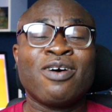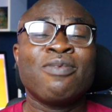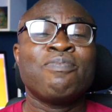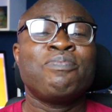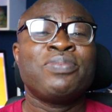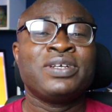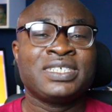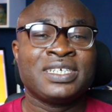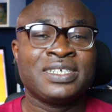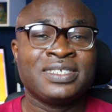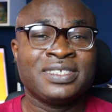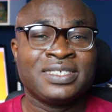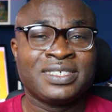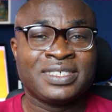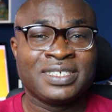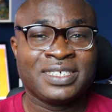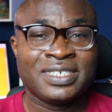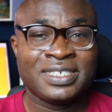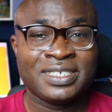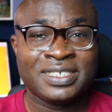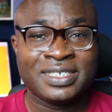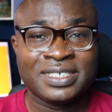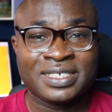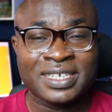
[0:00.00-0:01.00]

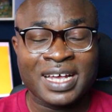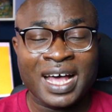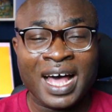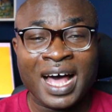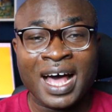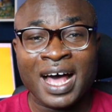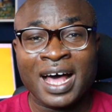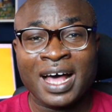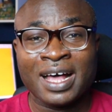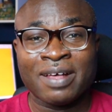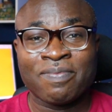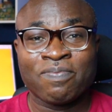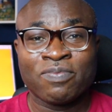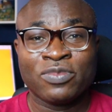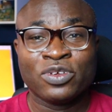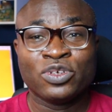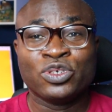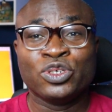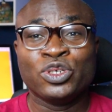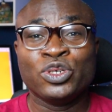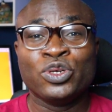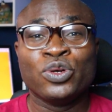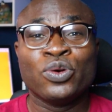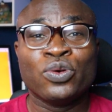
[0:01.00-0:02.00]
Competencies are
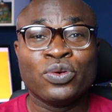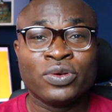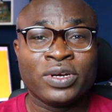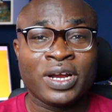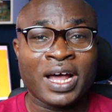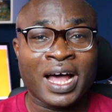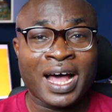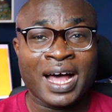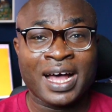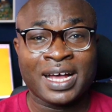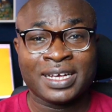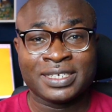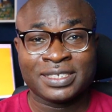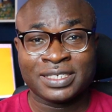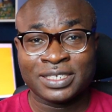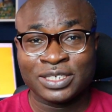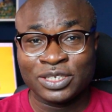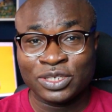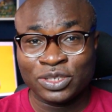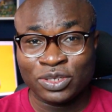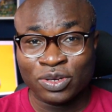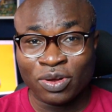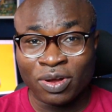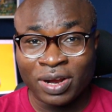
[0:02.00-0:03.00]
known
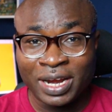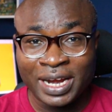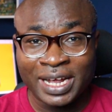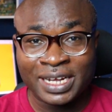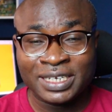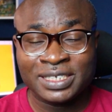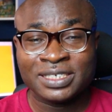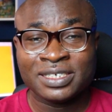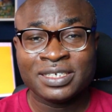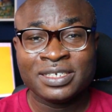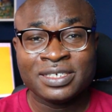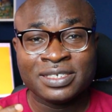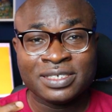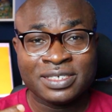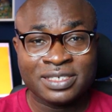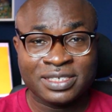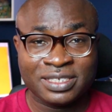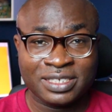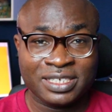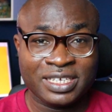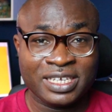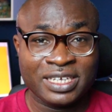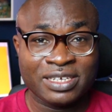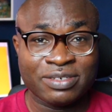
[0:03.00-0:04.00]
as knowledge,
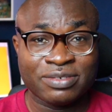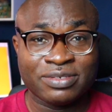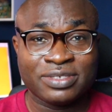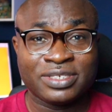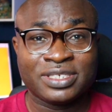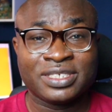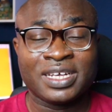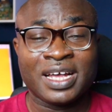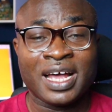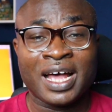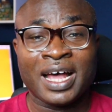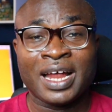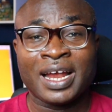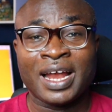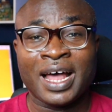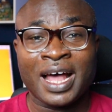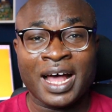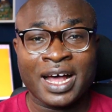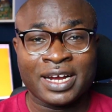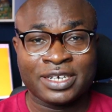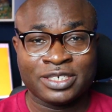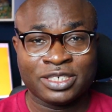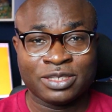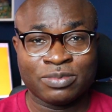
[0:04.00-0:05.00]
skills,
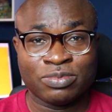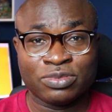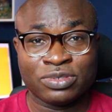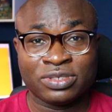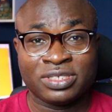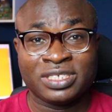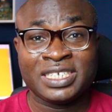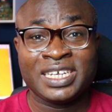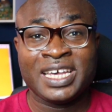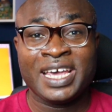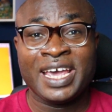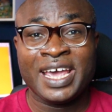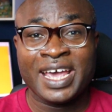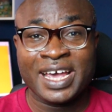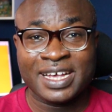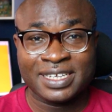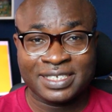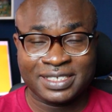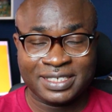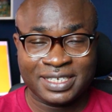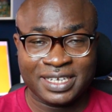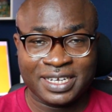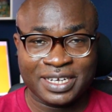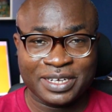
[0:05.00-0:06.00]
and attributes,
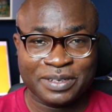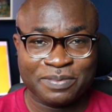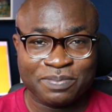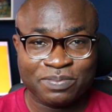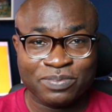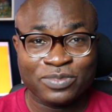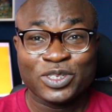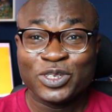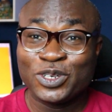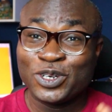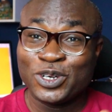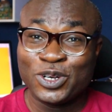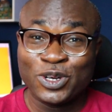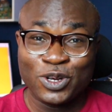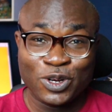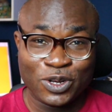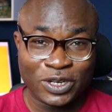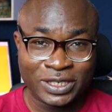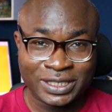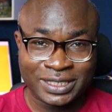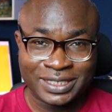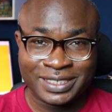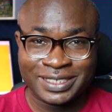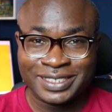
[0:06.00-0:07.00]
KSA,
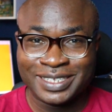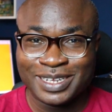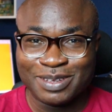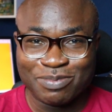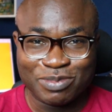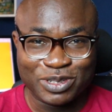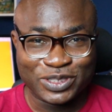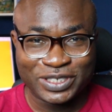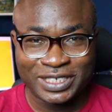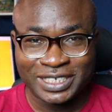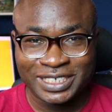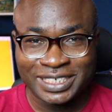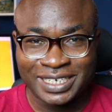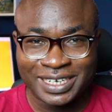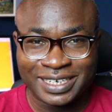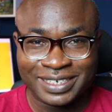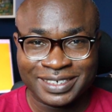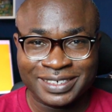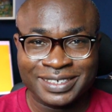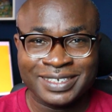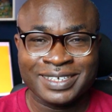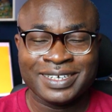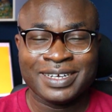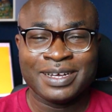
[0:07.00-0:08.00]
not the
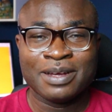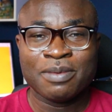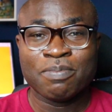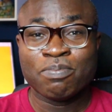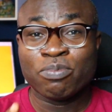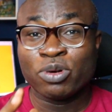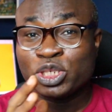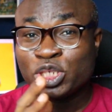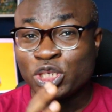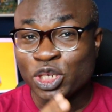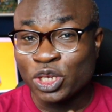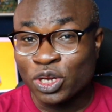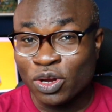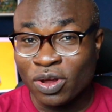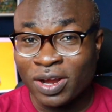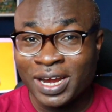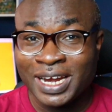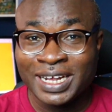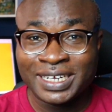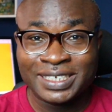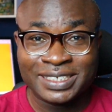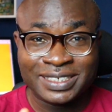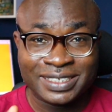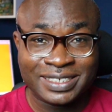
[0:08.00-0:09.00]
musician, but
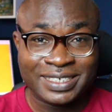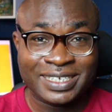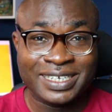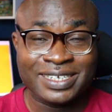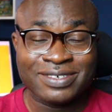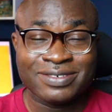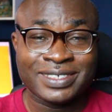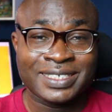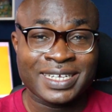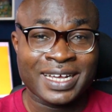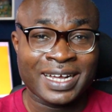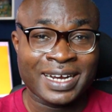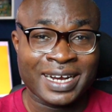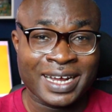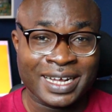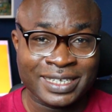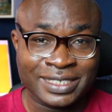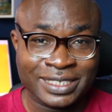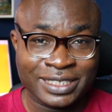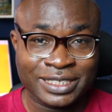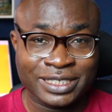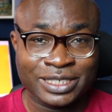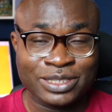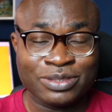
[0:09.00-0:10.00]
knowledge, skills,
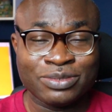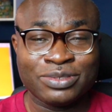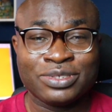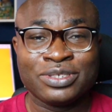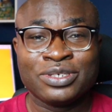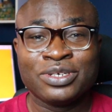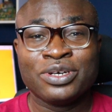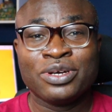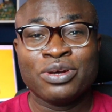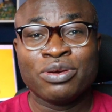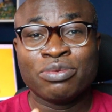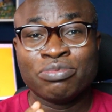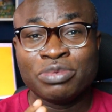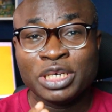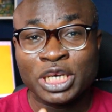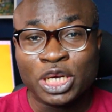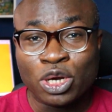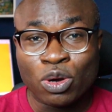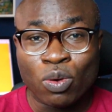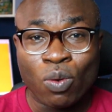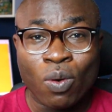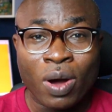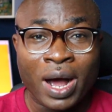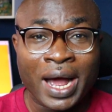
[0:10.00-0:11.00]
and attitude
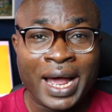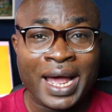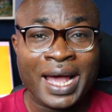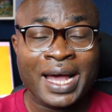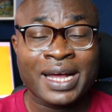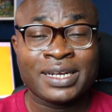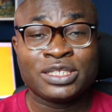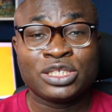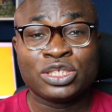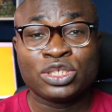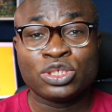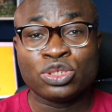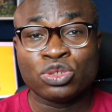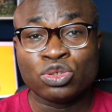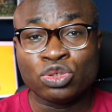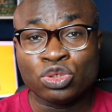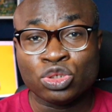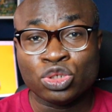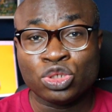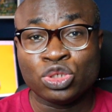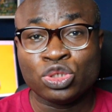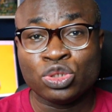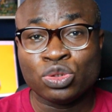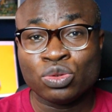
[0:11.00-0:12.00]
required
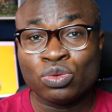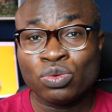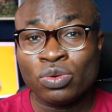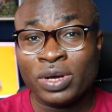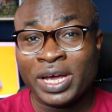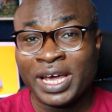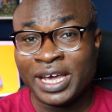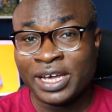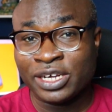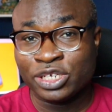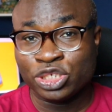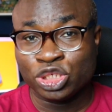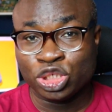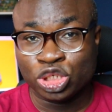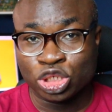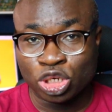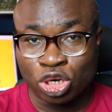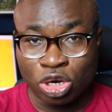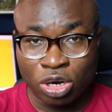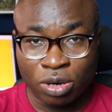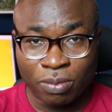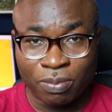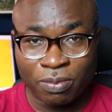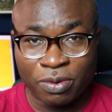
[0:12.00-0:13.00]
to do a
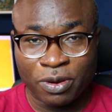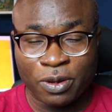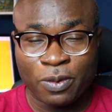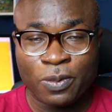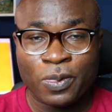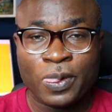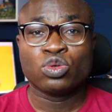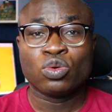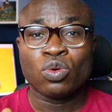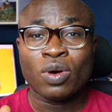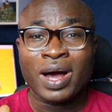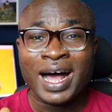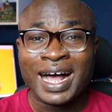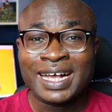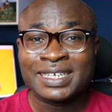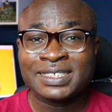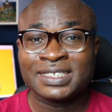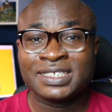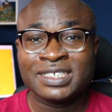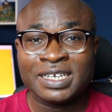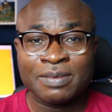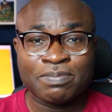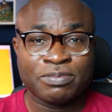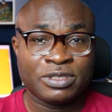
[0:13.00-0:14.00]
job to
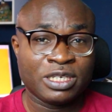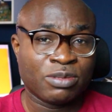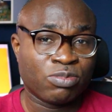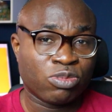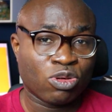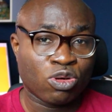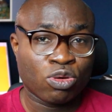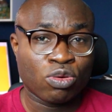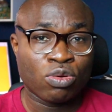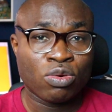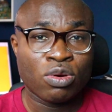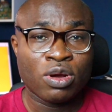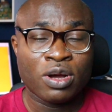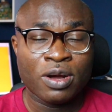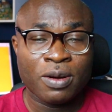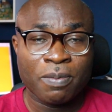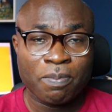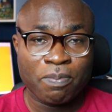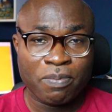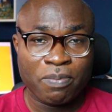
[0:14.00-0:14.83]
acceptable